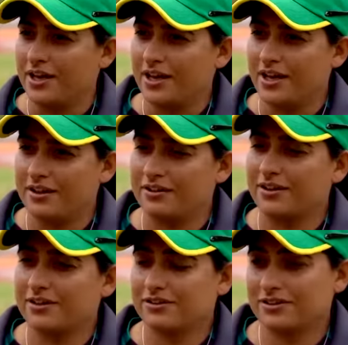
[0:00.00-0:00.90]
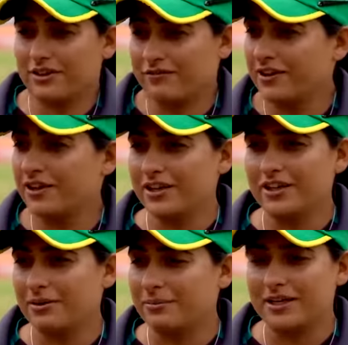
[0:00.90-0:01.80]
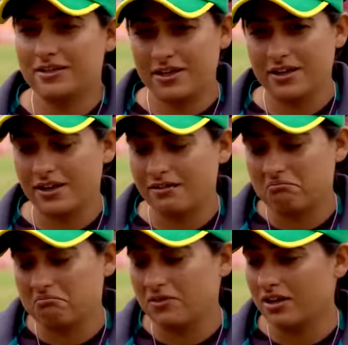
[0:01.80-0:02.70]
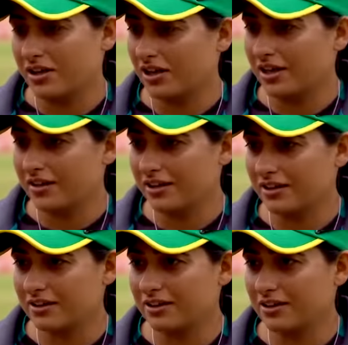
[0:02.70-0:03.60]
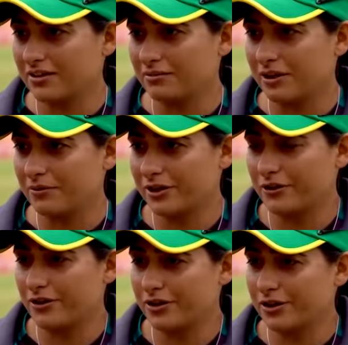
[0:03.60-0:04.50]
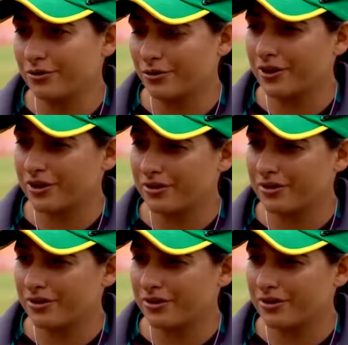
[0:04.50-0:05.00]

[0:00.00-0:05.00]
and there's definitely that mindset and uh, i think uh, uh, we cannot ignore it